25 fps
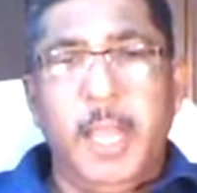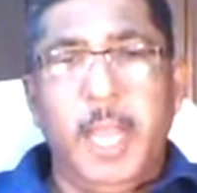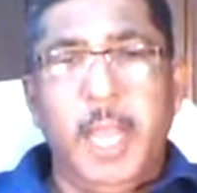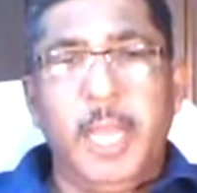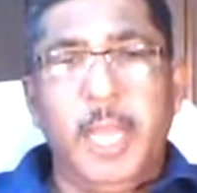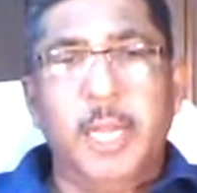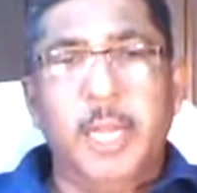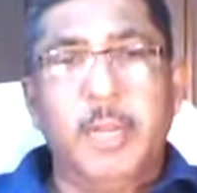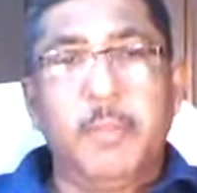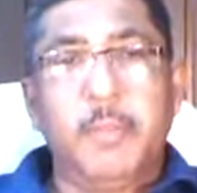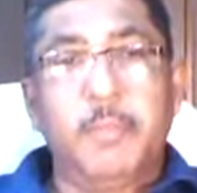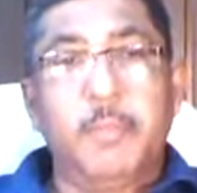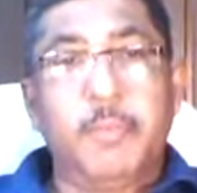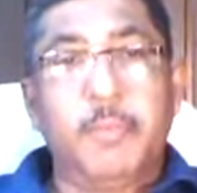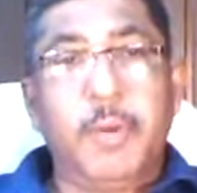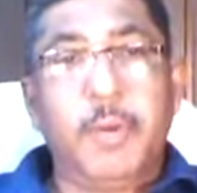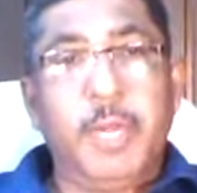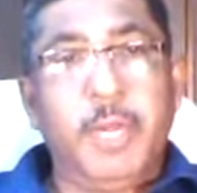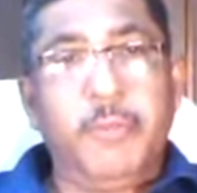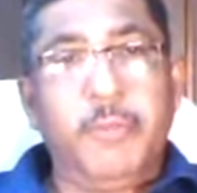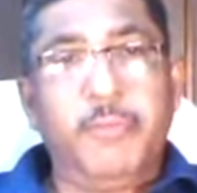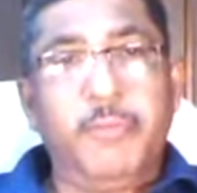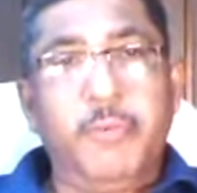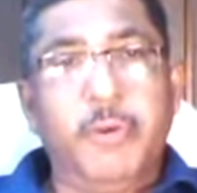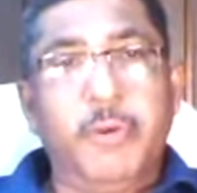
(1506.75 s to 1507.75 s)
and uh,
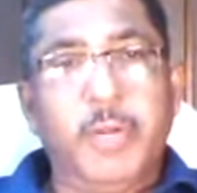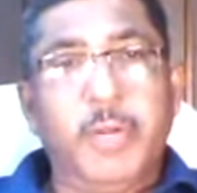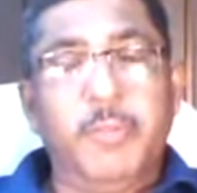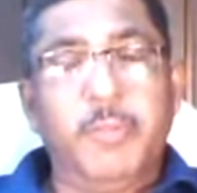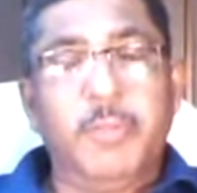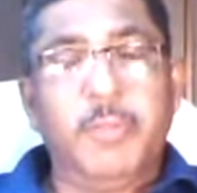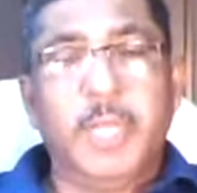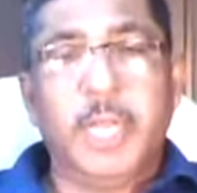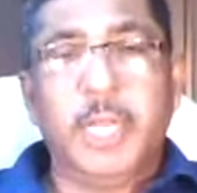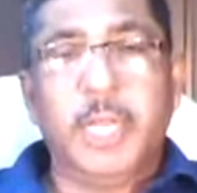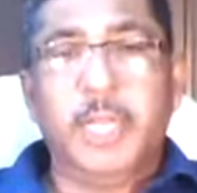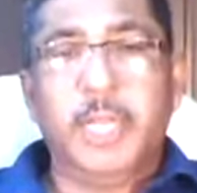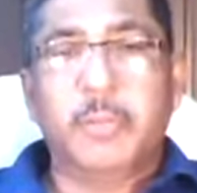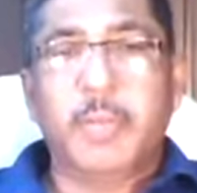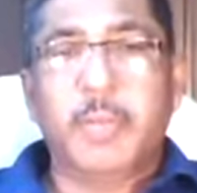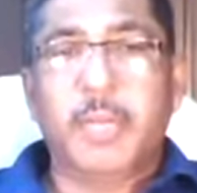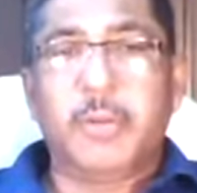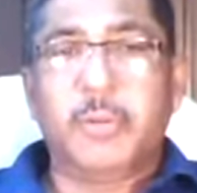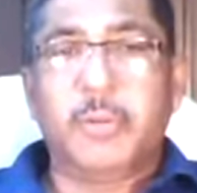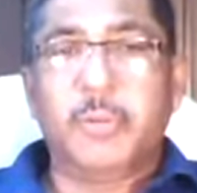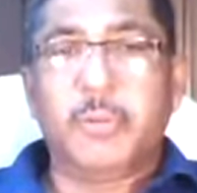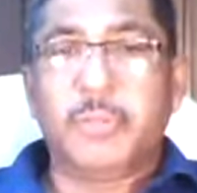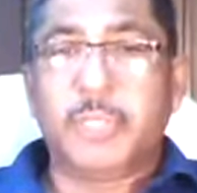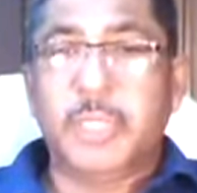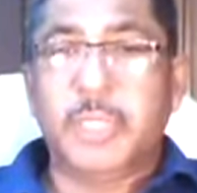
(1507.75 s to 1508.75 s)
pray for him that he
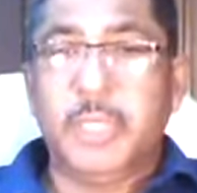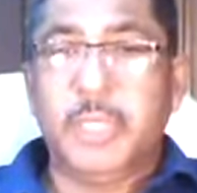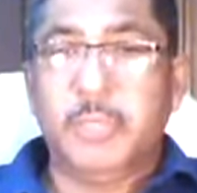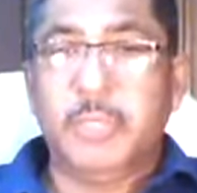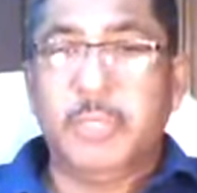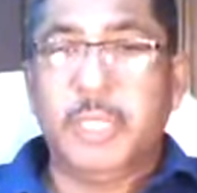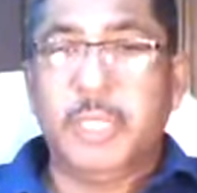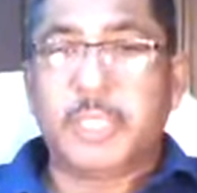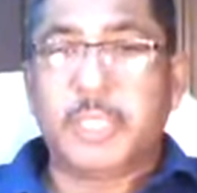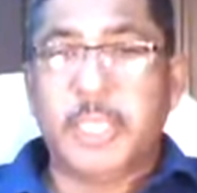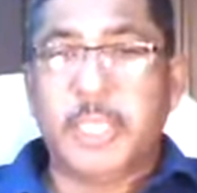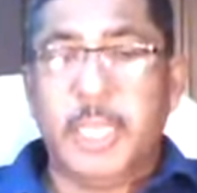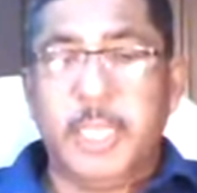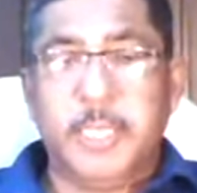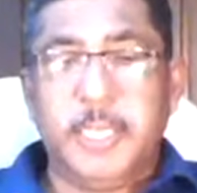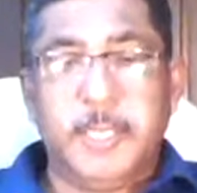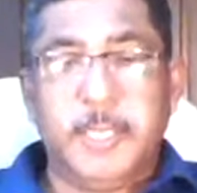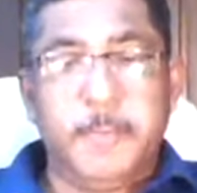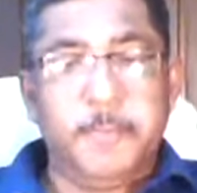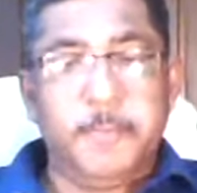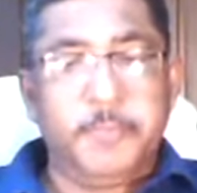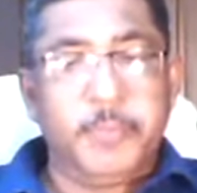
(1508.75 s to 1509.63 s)
might receive the sight.